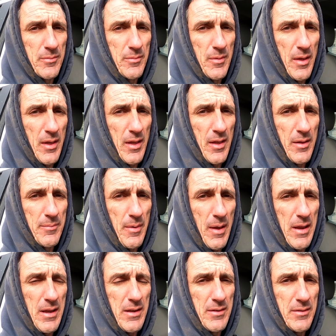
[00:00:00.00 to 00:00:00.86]

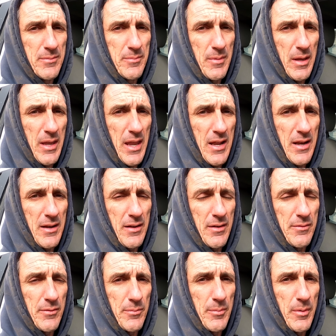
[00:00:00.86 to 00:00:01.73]
main mechanic
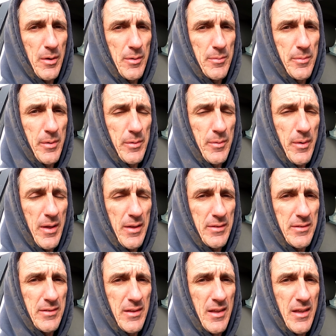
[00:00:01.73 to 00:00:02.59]
at Vermeer
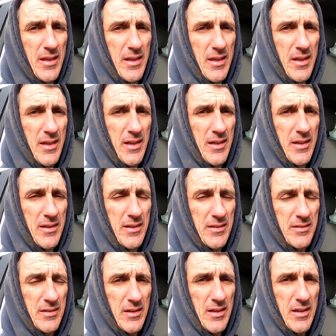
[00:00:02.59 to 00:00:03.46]
Midwest,
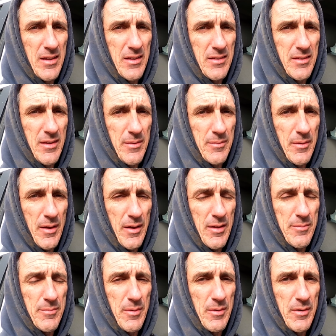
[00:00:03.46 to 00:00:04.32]
he seems like
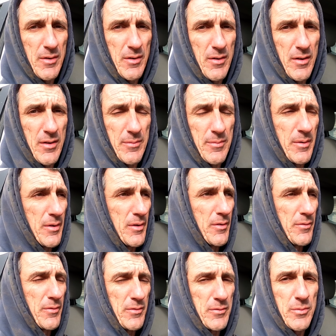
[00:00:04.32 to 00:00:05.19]
he's been doing
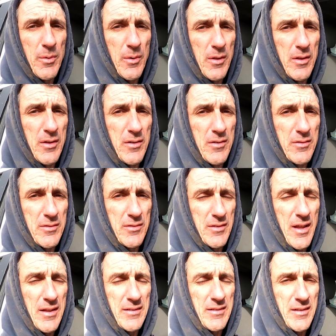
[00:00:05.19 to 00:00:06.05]
it for 20 years,
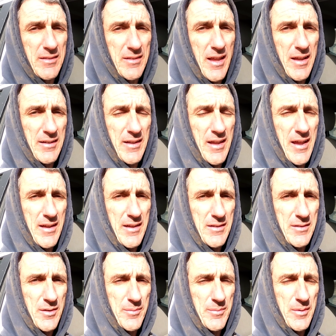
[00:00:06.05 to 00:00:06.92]
and that's exactly how
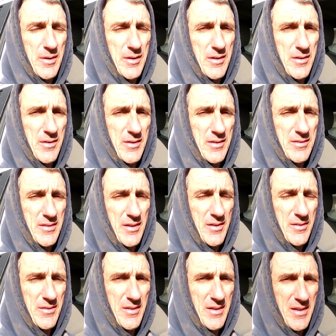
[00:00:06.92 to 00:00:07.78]
he told me to do it.
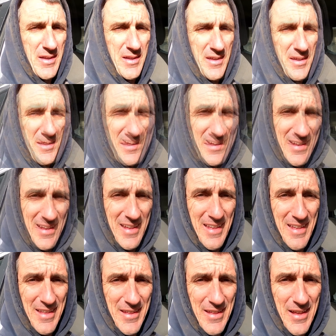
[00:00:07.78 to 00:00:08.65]
So
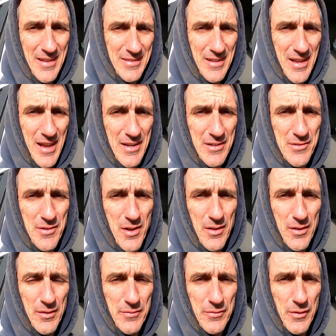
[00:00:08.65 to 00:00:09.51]
that's the
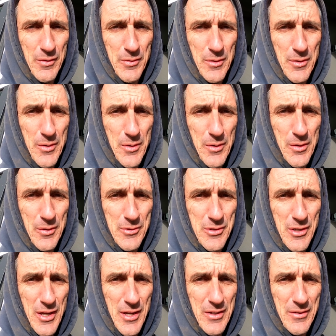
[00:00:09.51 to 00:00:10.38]
hydraulic fluid oil
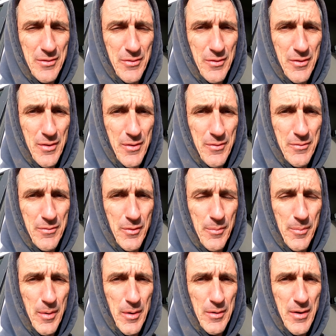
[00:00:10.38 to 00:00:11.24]
change for the
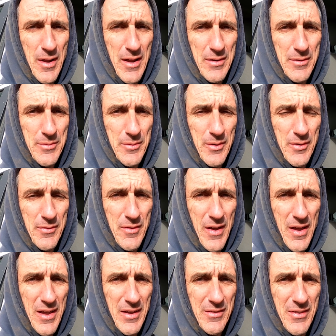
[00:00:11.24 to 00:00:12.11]
Vermeer
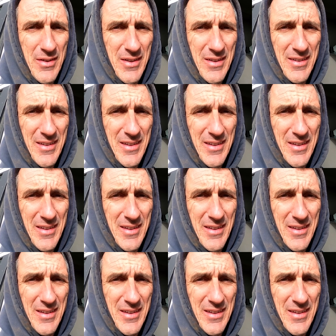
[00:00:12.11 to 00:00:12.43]
925.